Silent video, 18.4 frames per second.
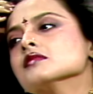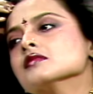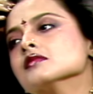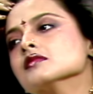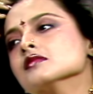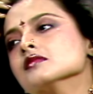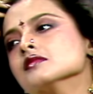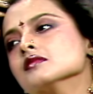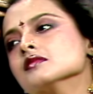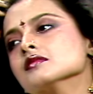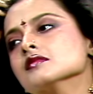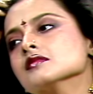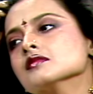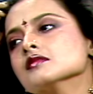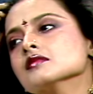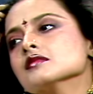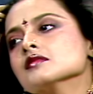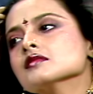What,
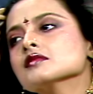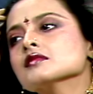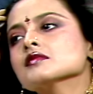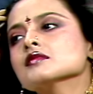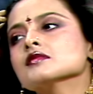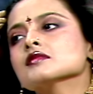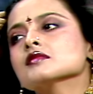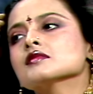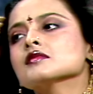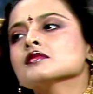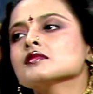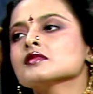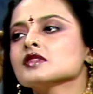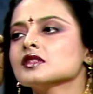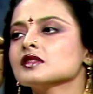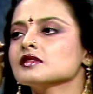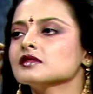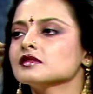you know, what would have been
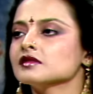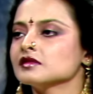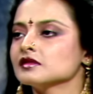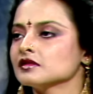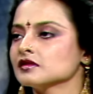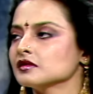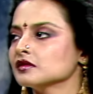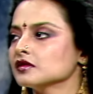your alternative?